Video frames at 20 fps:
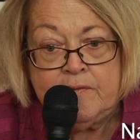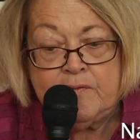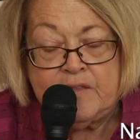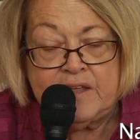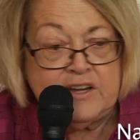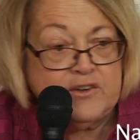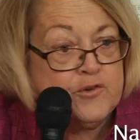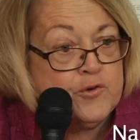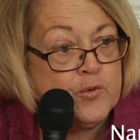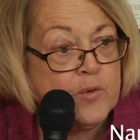
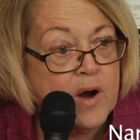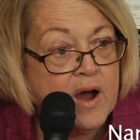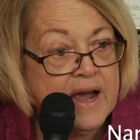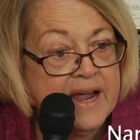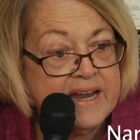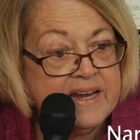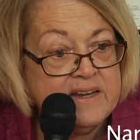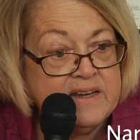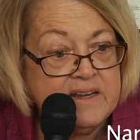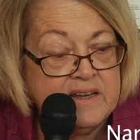They
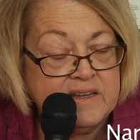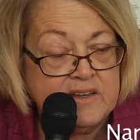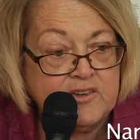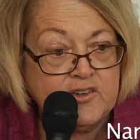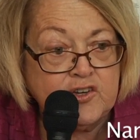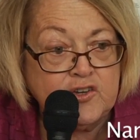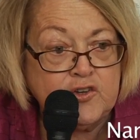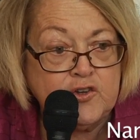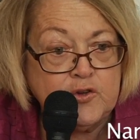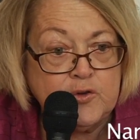tried
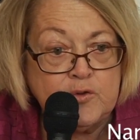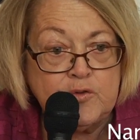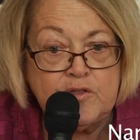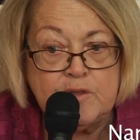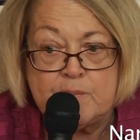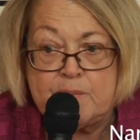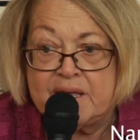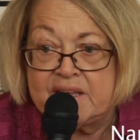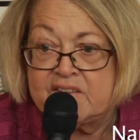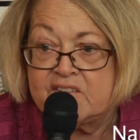to do
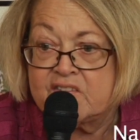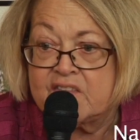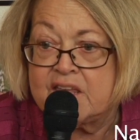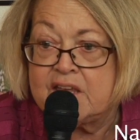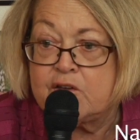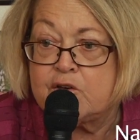the best they